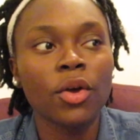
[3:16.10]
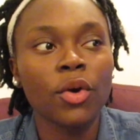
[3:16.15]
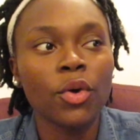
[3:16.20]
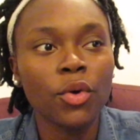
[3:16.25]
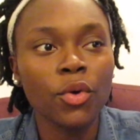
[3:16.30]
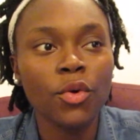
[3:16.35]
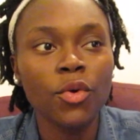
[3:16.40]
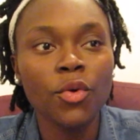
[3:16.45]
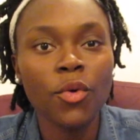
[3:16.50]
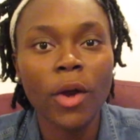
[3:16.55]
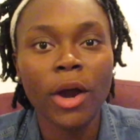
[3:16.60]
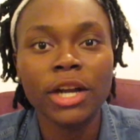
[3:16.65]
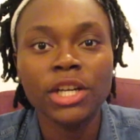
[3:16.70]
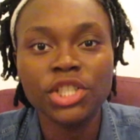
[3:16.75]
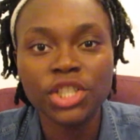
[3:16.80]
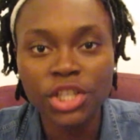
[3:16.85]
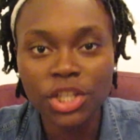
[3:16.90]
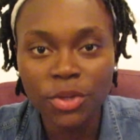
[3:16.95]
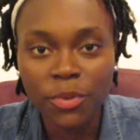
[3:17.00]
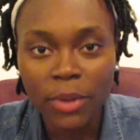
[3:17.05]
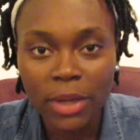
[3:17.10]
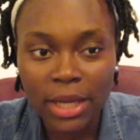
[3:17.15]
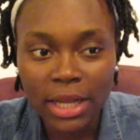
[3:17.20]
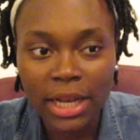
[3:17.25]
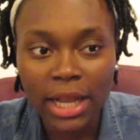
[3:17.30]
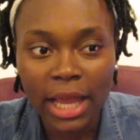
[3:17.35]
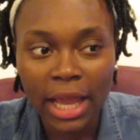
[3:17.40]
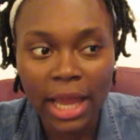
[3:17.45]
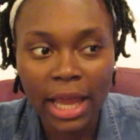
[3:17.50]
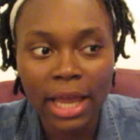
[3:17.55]
who are
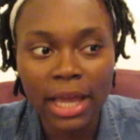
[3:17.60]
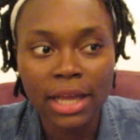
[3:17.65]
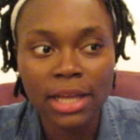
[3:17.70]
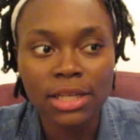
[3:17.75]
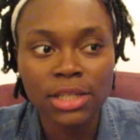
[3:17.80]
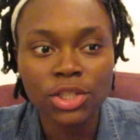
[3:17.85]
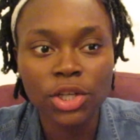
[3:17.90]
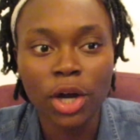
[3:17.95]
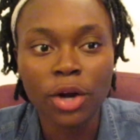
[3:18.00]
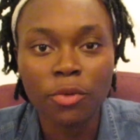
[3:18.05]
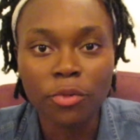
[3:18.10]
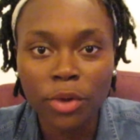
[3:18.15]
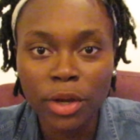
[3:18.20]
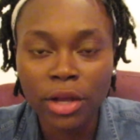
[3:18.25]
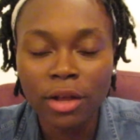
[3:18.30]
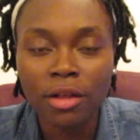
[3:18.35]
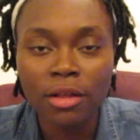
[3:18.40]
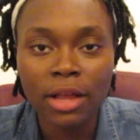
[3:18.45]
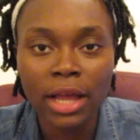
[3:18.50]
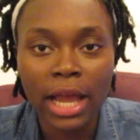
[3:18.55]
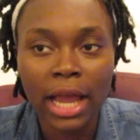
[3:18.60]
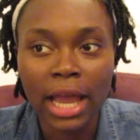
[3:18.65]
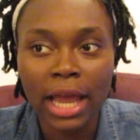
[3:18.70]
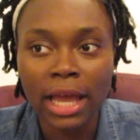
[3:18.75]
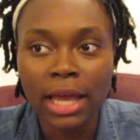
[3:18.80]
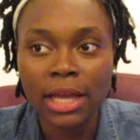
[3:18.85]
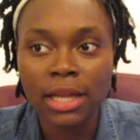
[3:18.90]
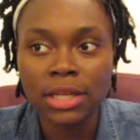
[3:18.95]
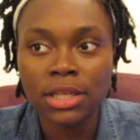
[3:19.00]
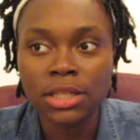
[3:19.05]
genuine and are real,
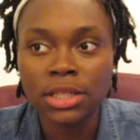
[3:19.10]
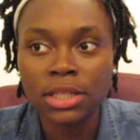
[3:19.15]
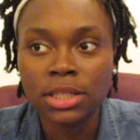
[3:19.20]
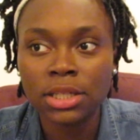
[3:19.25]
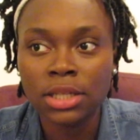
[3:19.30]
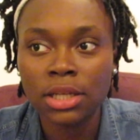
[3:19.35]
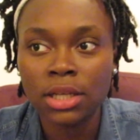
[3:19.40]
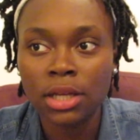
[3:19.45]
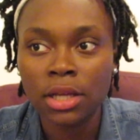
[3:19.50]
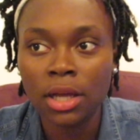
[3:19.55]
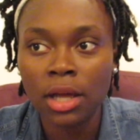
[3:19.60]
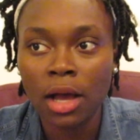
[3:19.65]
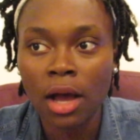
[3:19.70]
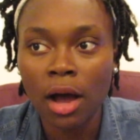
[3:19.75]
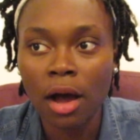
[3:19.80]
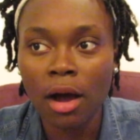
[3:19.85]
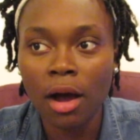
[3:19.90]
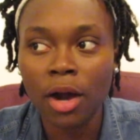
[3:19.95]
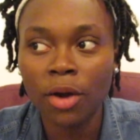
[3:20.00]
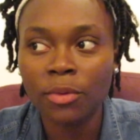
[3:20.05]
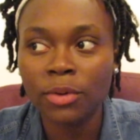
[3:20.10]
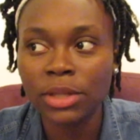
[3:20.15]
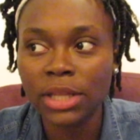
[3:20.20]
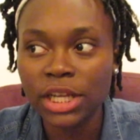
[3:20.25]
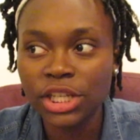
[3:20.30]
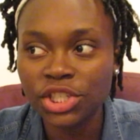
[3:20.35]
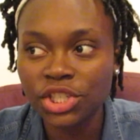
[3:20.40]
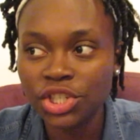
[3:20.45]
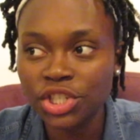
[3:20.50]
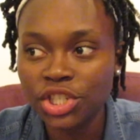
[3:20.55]
and our
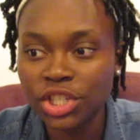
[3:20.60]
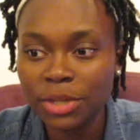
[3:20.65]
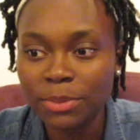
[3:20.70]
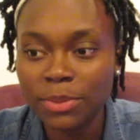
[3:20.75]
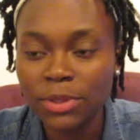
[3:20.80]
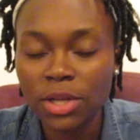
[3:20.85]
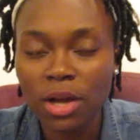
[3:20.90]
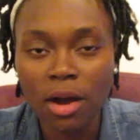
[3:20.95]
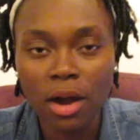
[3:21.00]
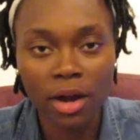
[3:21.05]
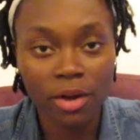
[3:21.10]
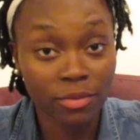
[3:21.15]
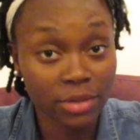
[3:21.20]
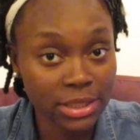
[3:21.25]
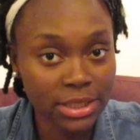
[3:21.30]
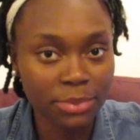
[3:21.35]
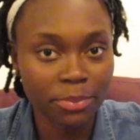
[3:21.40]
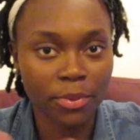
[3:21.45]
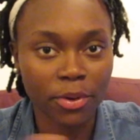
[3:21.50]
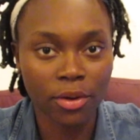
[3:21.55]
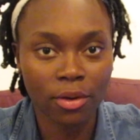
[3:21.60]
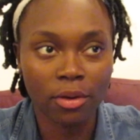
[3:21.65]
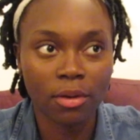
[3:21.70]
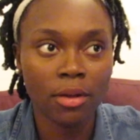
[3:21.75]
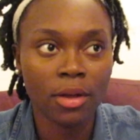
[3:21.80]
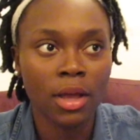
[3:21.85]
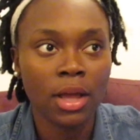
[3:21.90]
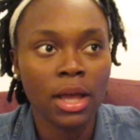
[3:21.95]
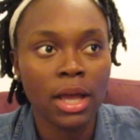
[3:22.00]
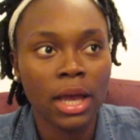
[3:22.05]
relationships are
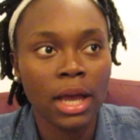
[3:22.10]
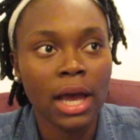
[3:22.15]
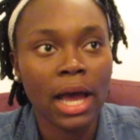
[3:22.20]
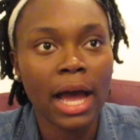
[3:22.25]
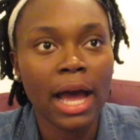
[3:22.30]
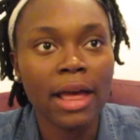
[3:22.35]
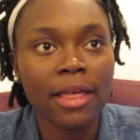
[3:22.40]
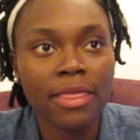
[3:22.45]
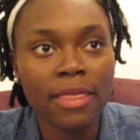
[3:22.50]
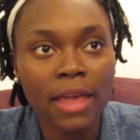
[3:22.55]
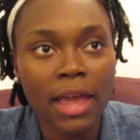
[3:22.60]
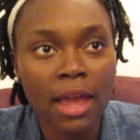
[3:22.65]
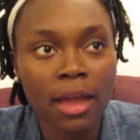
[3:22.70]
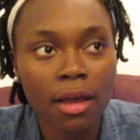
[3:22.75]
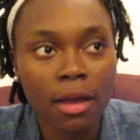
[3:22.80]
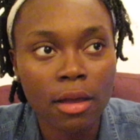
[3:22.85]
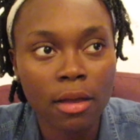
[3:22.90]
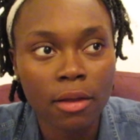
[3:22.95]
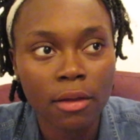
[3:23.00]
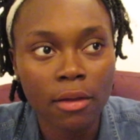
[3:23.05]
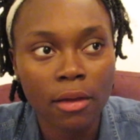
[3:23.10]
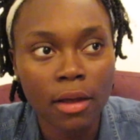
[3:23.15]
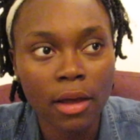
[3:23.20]
reciprocal. I think